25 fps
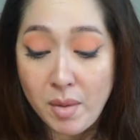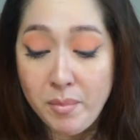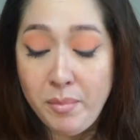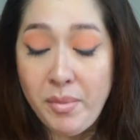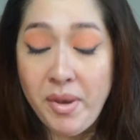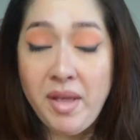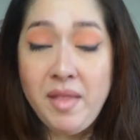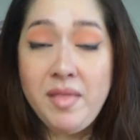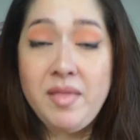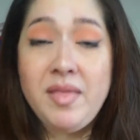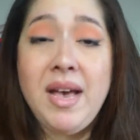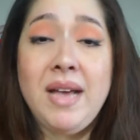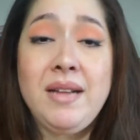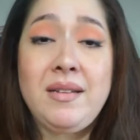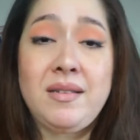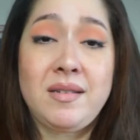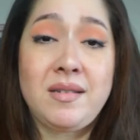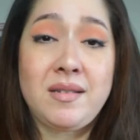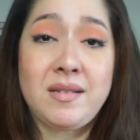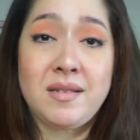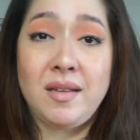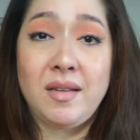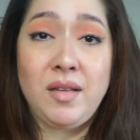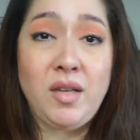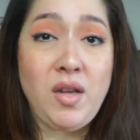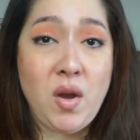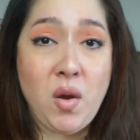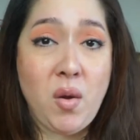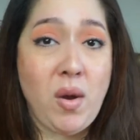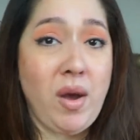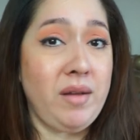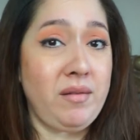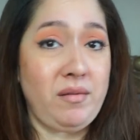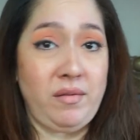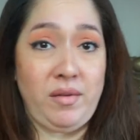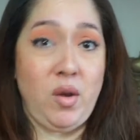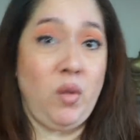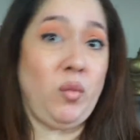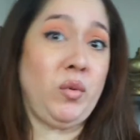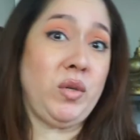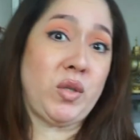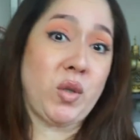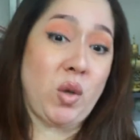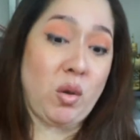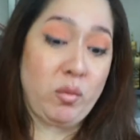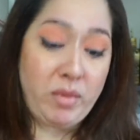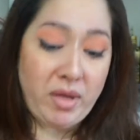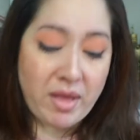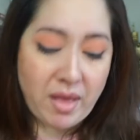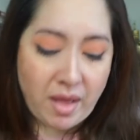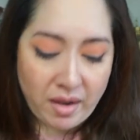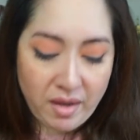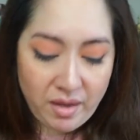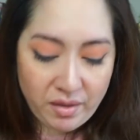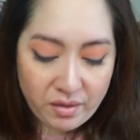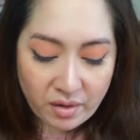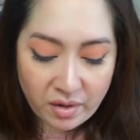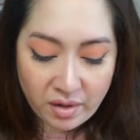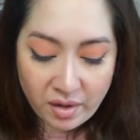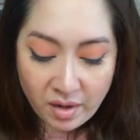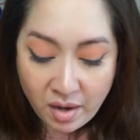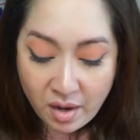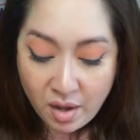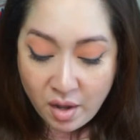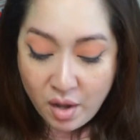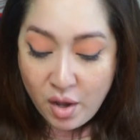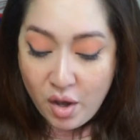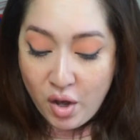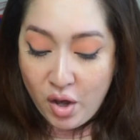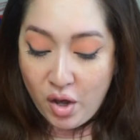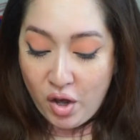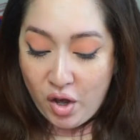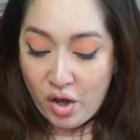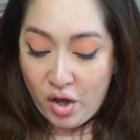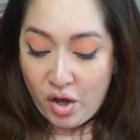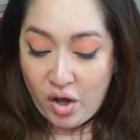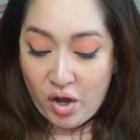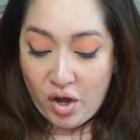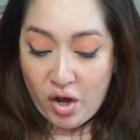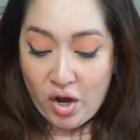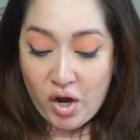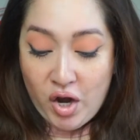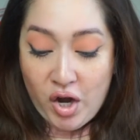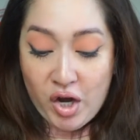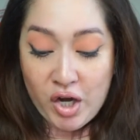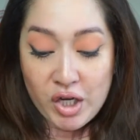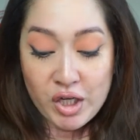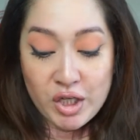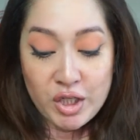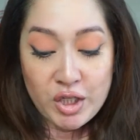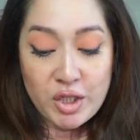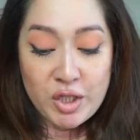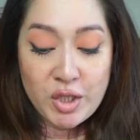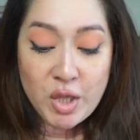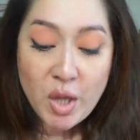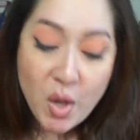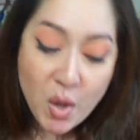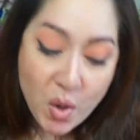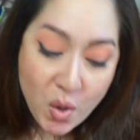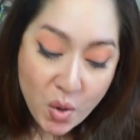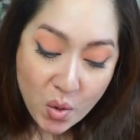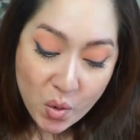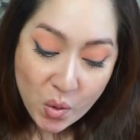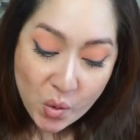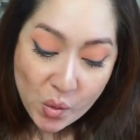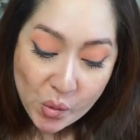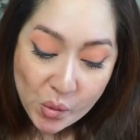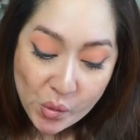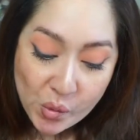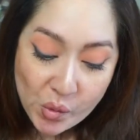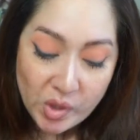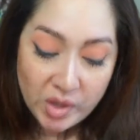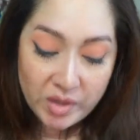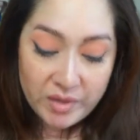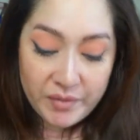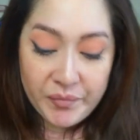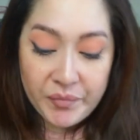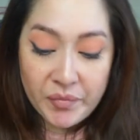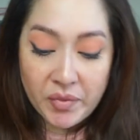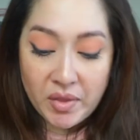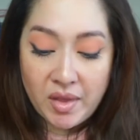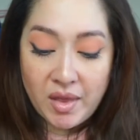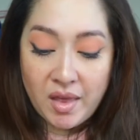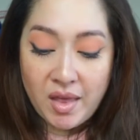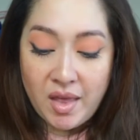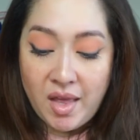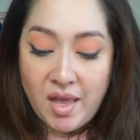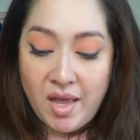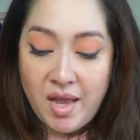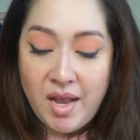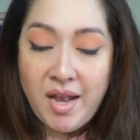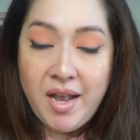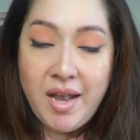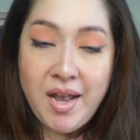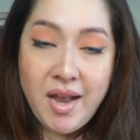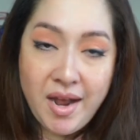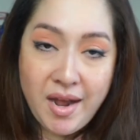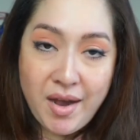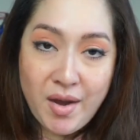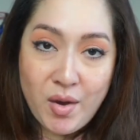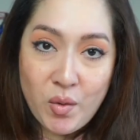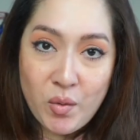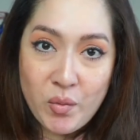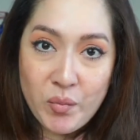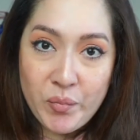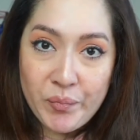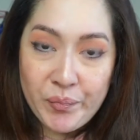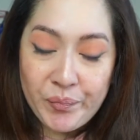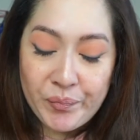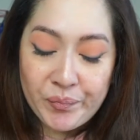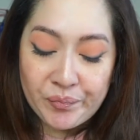but that's, you know, no one told me that either. So, now,